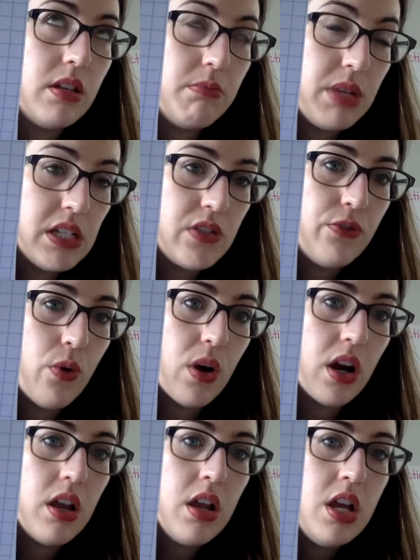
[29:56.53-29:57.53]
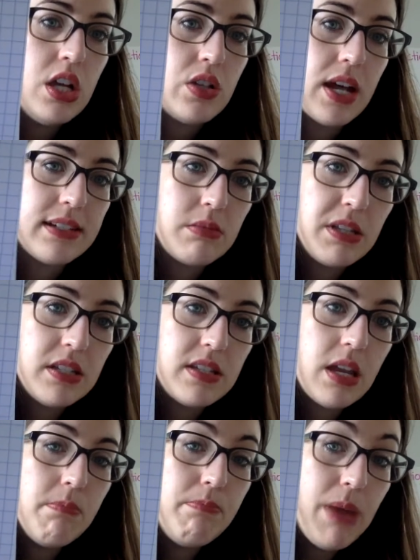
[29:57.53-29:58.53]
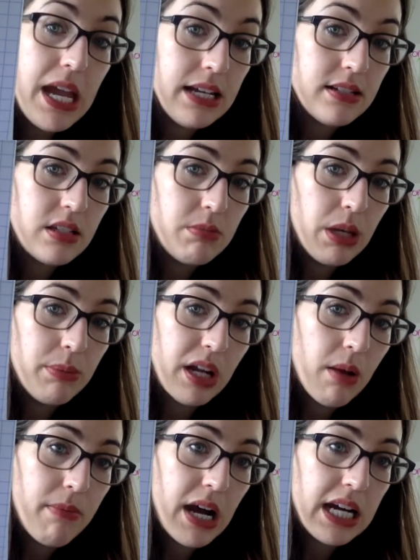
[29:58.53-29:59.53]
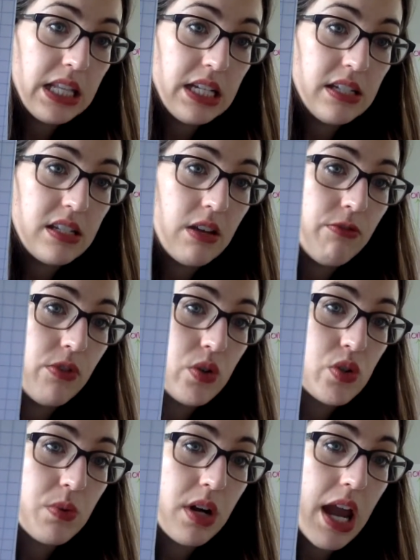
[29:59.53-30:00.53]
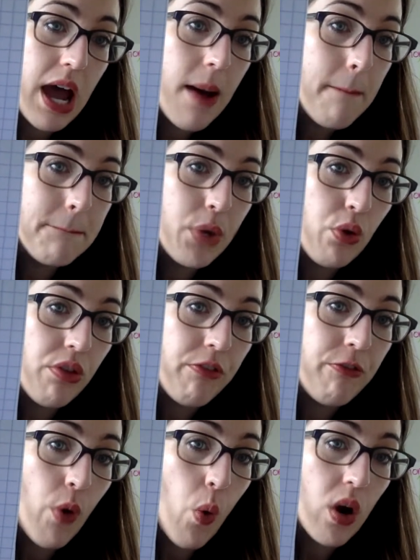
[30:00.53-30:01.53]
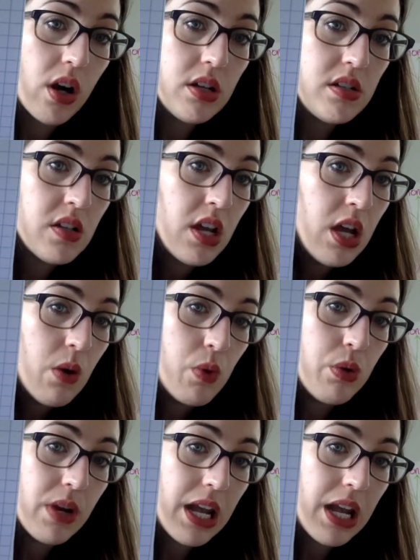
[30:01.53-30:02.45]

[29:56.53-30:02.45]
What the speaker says: base 4. So it has to be the same base to be able to combine these. If those were not both 4s, we would